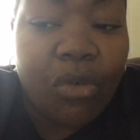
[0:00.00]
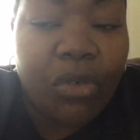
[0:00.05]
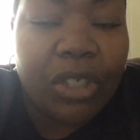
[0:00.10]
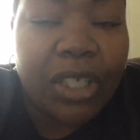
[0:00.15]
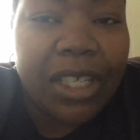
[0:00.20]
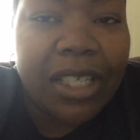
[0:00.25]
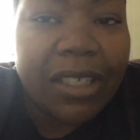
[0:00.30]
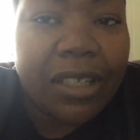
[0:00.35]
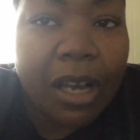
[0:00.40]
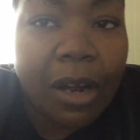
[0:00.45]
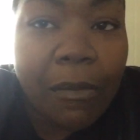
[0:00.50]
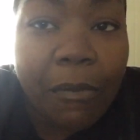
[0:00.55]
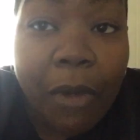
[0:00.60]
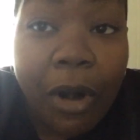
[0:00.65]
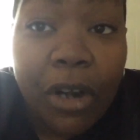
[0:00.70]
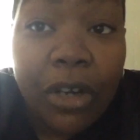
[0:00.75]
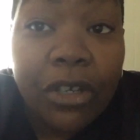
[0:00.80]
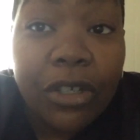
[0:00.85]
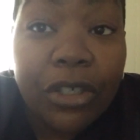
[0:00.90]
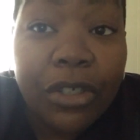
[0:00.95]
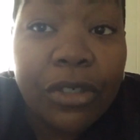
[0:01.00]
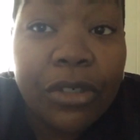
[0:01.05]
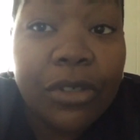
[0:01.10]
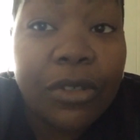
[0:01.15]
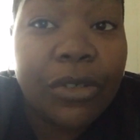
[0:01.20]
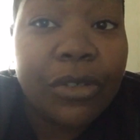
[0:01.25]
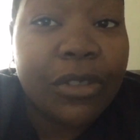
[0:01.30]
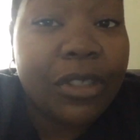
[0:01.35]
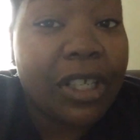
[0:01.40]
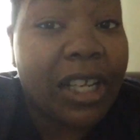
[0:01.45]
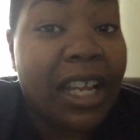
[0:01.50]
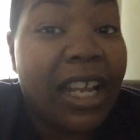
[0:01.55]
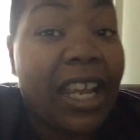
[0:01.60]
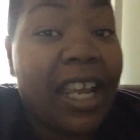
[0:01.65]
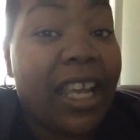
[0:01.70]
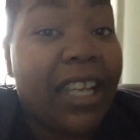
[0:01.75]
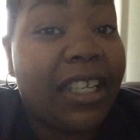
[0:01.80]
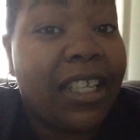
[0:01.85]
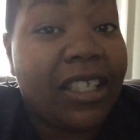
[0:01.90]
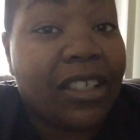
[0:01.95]
these commercials
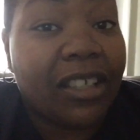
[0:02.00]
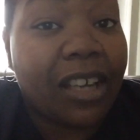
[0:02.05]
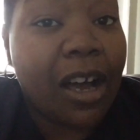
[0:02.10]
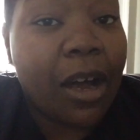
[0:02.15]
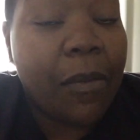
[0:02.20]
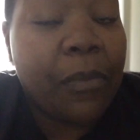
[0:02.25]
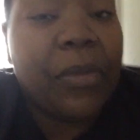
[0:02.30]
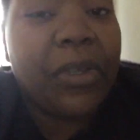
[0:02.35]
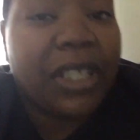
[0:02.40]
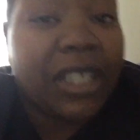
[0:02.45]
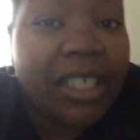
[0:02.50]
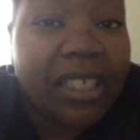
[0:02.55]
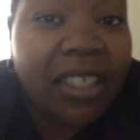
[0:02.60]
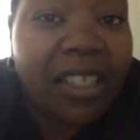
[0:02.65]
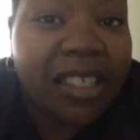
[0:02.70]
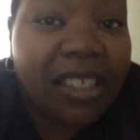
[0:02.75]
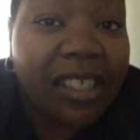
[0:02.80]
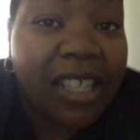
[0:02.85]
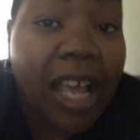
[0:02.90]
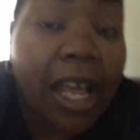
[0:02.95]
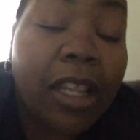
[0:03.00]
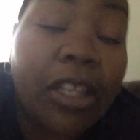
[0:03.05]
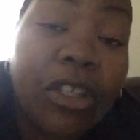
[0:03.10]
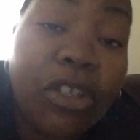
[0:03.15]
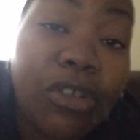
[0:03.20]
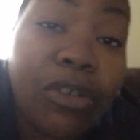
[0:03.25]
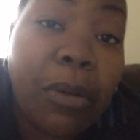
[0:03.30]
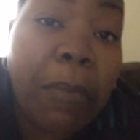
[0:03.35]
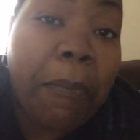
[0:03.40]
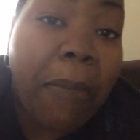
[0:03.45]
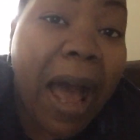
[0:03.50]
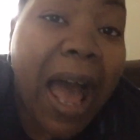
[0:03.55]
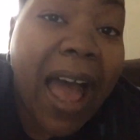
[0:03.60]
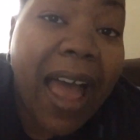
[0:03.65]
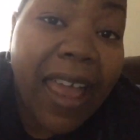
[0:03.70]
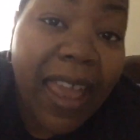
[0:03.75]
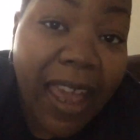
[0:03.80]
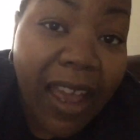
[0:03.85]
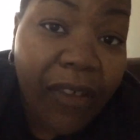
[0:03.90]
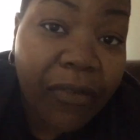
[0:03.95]
and these companies that's telling you to
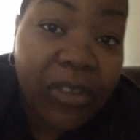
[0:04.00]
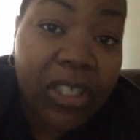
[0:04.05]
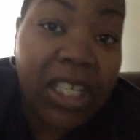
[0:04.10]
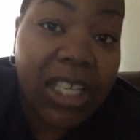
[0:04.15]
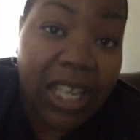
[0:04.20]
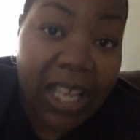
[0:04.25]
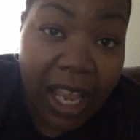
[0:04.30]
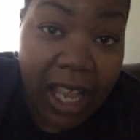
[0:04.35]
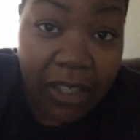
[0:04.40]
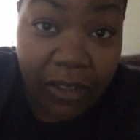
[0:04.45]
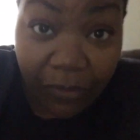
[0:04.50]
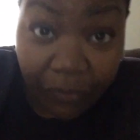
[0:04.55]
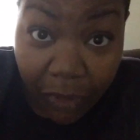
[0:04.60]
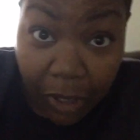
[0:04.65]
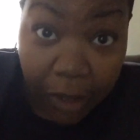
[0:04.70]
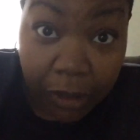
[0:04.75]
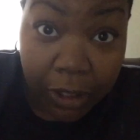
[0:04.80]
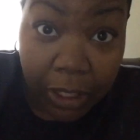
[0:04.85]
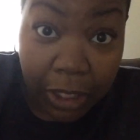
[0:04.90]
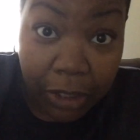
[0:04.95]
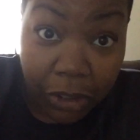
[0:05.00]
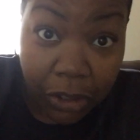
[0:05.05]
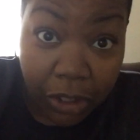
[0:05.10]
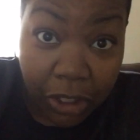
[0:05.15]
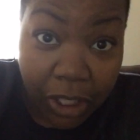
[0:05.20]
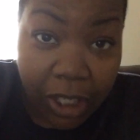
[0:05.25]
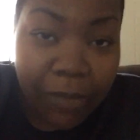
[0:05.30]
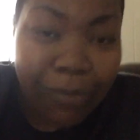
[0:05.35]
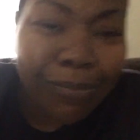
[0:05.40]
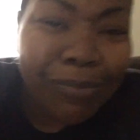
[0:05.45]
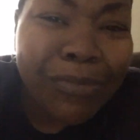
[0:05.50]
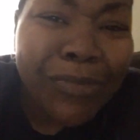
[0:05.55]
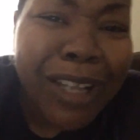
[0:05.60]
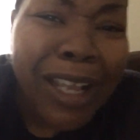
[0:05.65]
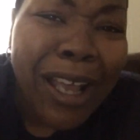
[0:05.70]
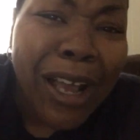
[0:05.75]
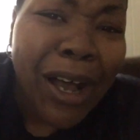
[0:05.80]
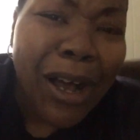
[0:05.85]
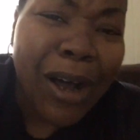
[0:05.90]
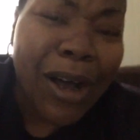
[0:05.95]
buy FDS, fuck that shit.
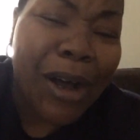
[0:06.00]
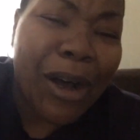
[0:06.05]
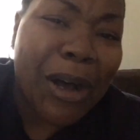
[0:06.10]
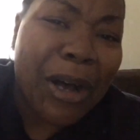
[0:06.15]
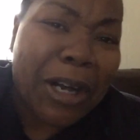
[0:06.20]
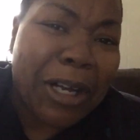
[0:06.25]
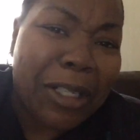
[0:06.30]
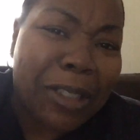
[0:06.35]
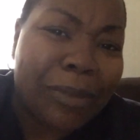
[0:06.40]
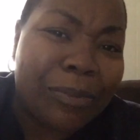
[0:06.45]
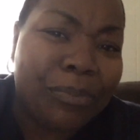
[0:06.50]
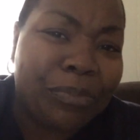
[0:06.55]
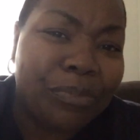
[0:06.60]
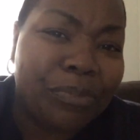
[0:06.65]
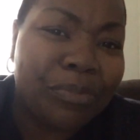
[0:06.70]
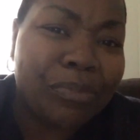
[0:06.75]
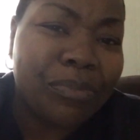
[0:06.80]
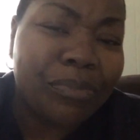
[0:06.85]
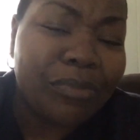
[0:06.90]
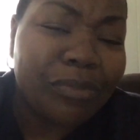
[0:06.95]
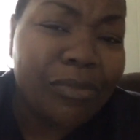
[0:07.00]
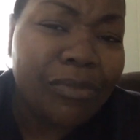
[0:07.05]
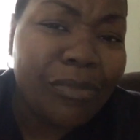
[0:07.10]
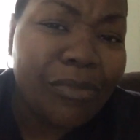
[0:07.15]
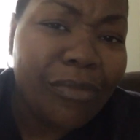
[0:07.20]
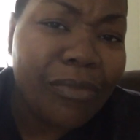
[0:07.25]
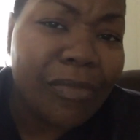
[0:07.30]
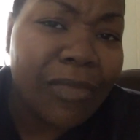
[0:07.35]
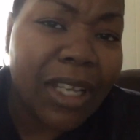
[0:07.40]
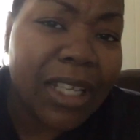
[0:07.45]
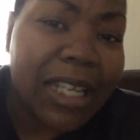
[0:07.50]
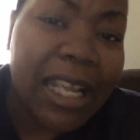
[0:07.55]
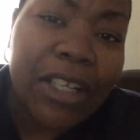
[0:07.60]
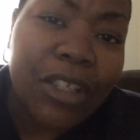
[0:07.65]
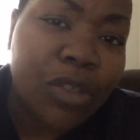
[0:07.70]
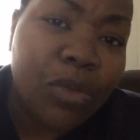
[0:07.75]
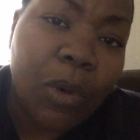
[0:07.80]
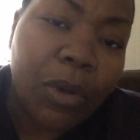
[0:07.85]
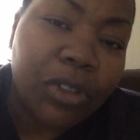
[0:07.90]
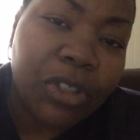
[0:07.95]
Uh, they
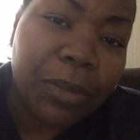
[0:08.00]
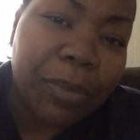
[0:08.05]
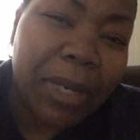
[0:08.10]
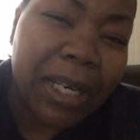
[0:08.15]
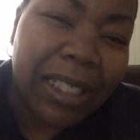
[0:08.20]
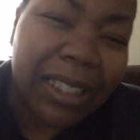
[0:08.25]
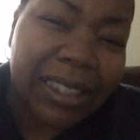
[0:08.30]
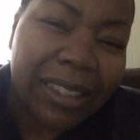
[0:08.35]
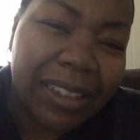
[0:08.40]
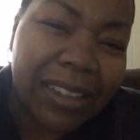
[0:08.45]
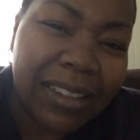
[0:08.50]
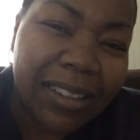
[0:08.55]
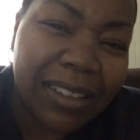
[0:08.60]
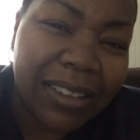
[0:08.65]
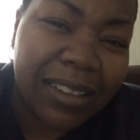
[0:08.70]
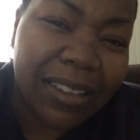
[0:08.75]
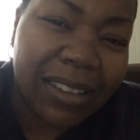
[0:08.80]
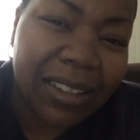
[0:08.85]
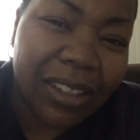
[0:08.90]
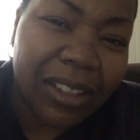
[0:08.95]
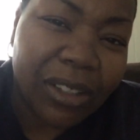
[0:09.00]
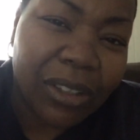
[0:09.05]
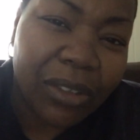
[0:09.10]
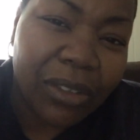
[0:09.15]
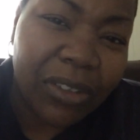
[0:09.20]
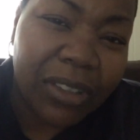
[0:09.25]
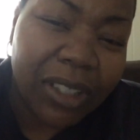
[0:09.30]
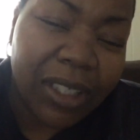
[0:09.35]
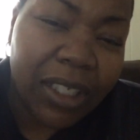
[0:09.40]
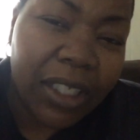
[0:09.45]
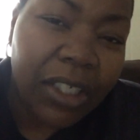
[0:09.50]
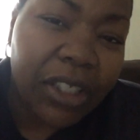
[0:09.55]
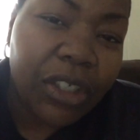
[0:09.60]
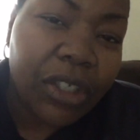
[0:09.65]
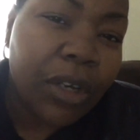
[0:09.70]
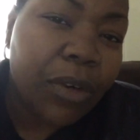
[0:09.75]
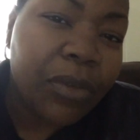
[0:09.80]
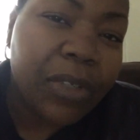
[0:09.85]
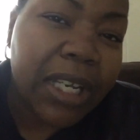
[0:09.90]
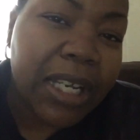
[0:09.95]
just want your money, you know. You
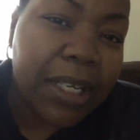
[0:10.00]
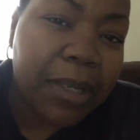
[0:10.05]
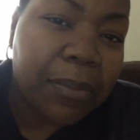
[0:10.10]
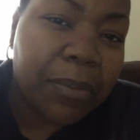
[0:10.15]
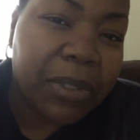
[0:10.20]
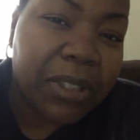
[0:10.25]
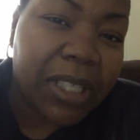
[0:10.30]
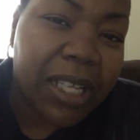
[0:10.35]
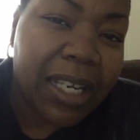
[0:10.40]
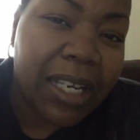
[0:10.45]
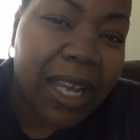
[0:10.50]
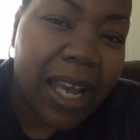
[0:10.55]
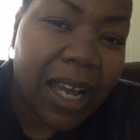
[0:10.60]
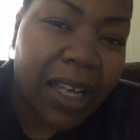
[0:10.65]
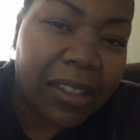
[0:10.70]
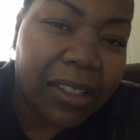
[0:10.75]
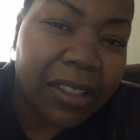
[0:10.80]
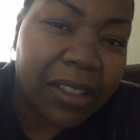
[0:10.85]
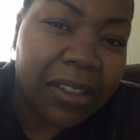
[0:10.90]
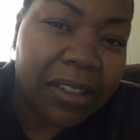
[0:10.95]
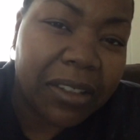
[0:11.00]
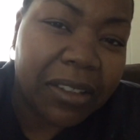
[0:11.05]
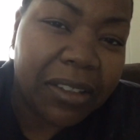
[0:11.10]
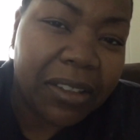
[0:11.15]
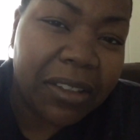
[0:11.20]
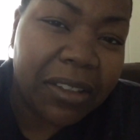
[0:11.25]
don't need to put that down there.